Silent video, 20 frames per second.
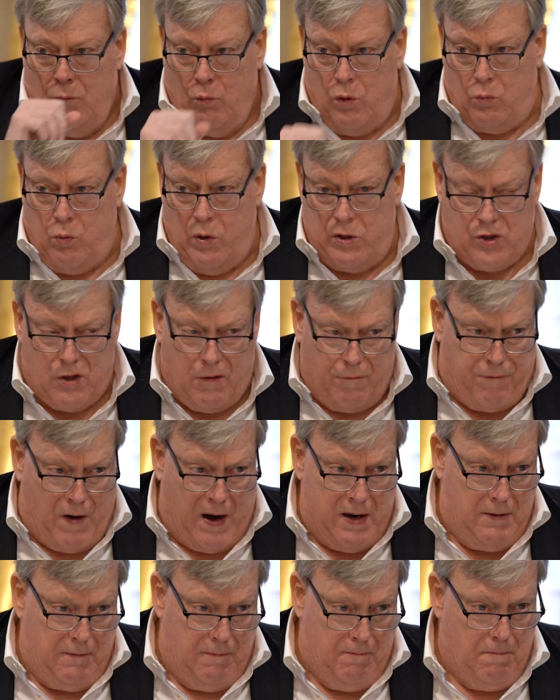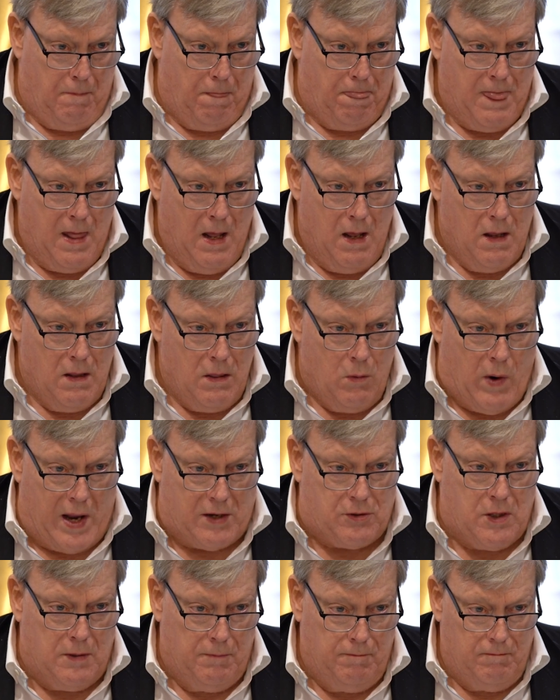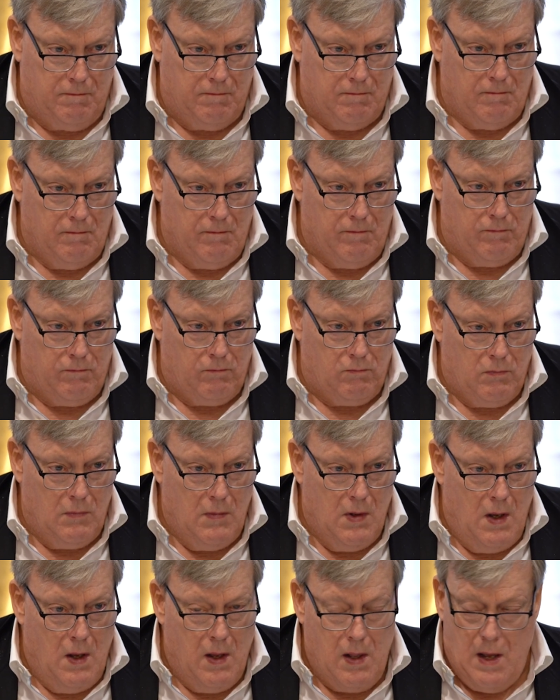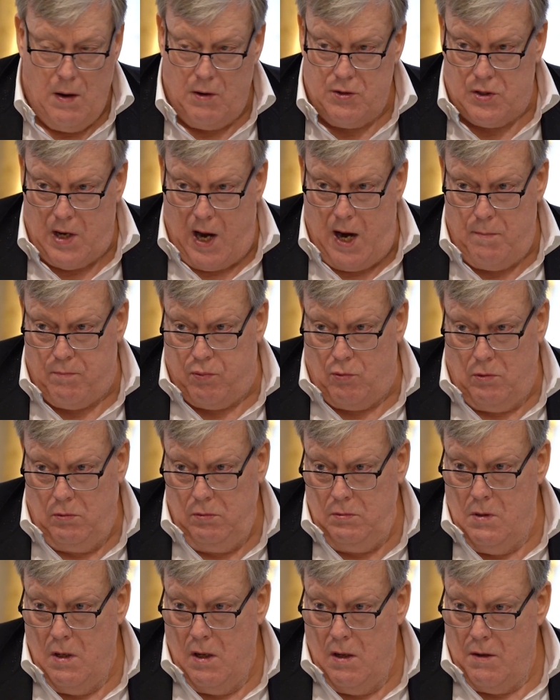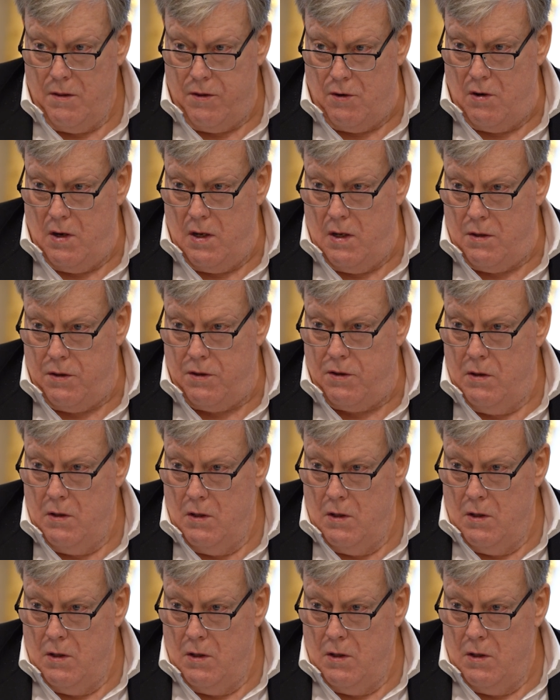with which to fight the West. That was April 30th,